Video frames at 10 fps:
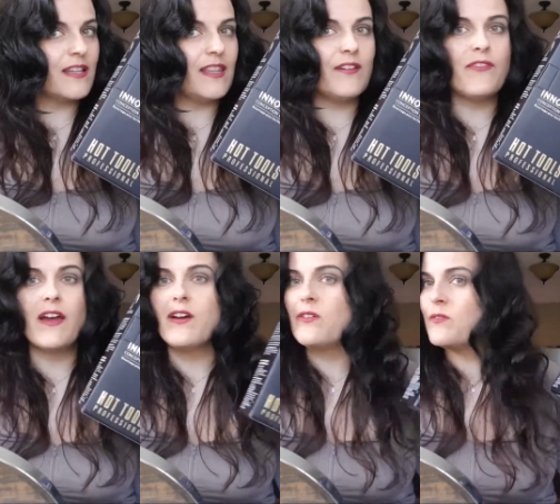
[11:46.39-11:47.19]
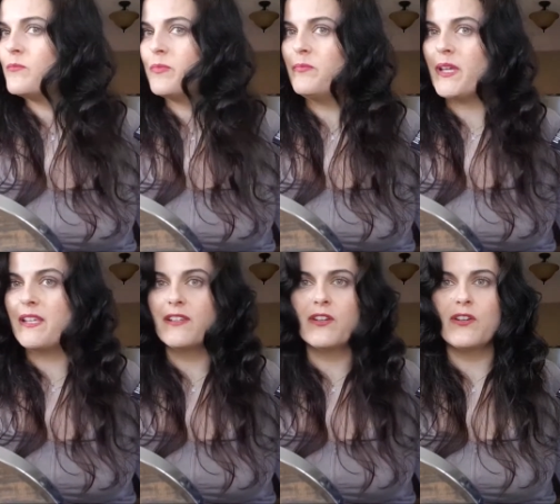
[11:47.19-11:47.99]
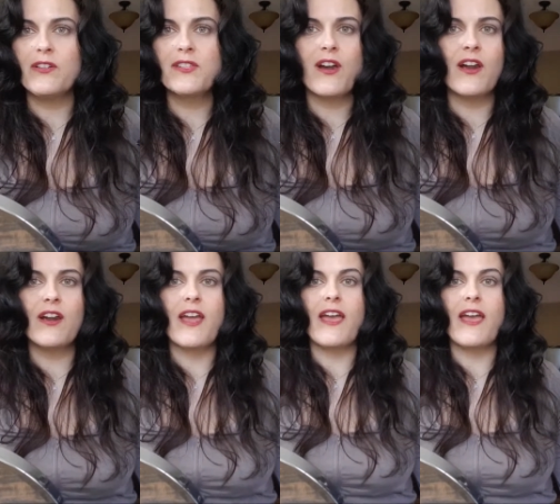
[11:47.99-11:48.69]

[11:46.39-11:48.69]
I love how big the curls are.